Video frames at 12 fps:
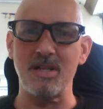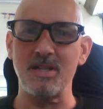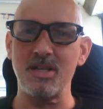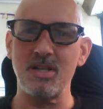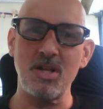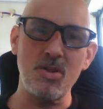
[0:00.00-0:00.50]

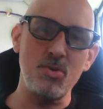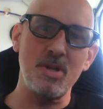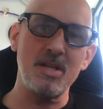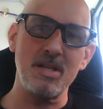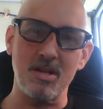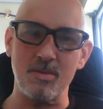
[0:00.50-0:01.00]
And then another
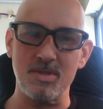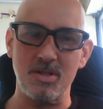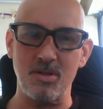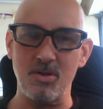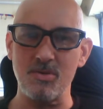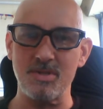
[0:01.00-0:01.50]
lady comes
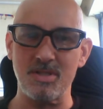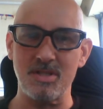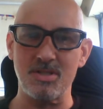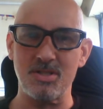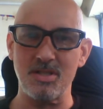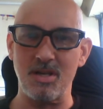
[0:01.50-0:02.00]
close,
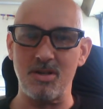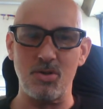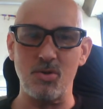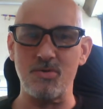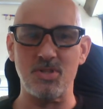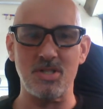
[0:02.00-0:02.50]
and I
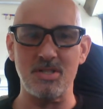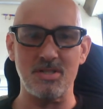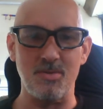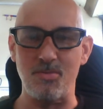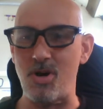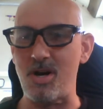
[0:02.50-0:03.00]
don't know if she's
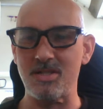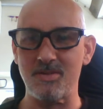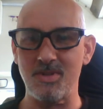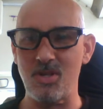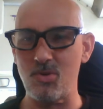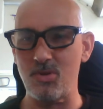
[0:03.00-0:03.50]
the boss
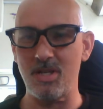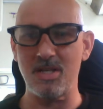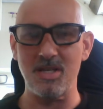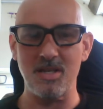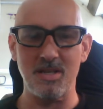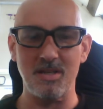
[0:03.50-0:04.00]
of the other
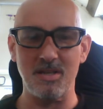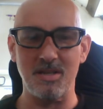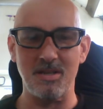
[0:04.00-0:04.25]
lady,